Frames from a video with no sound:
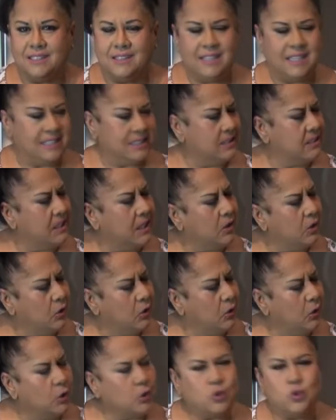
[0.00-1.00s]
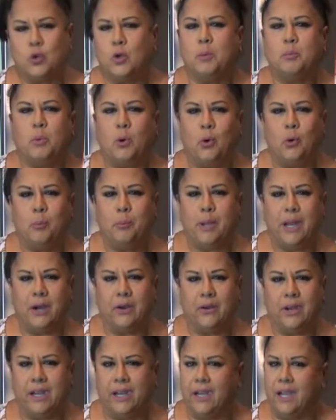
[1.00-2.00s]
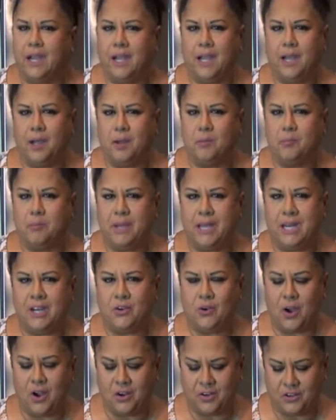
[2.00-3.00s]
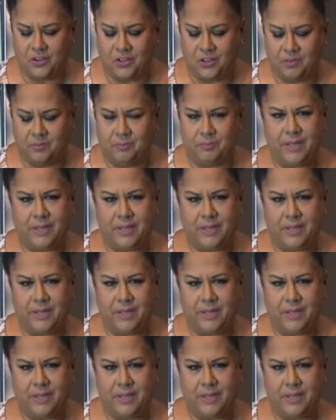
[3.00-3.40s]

these little triple berry Betty Crocker.